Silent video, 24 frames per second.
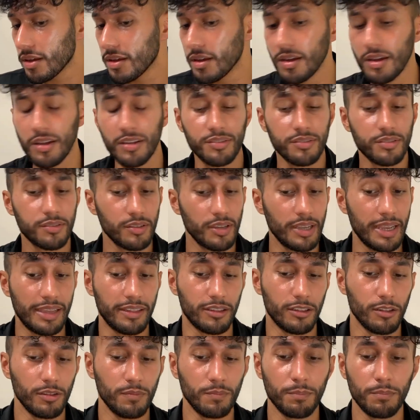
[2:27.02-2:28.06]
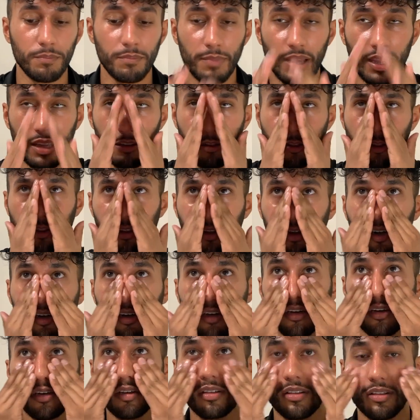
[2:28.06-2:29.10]
It may
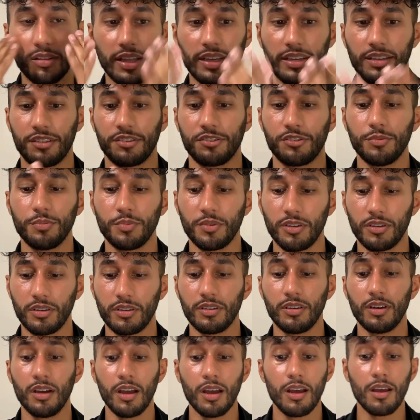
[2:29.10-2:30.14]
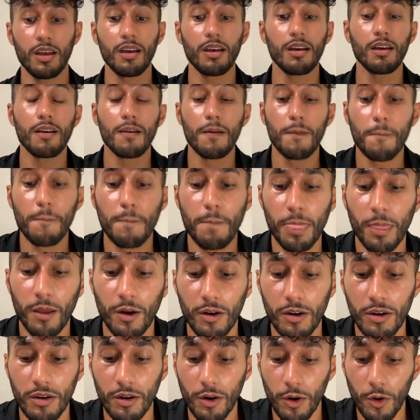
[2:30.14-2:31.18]
look like it's super
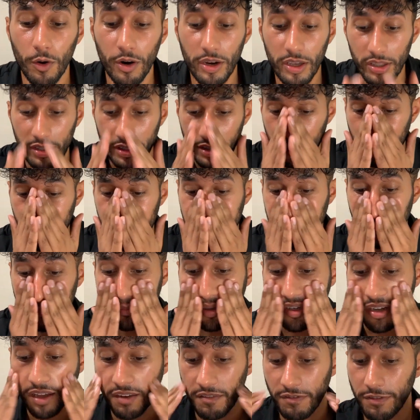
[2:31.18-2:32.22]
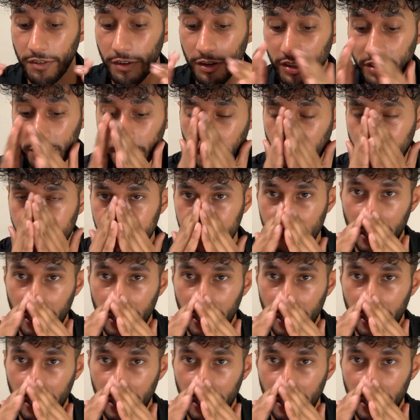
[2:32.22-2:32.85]
oily or something at first, but it's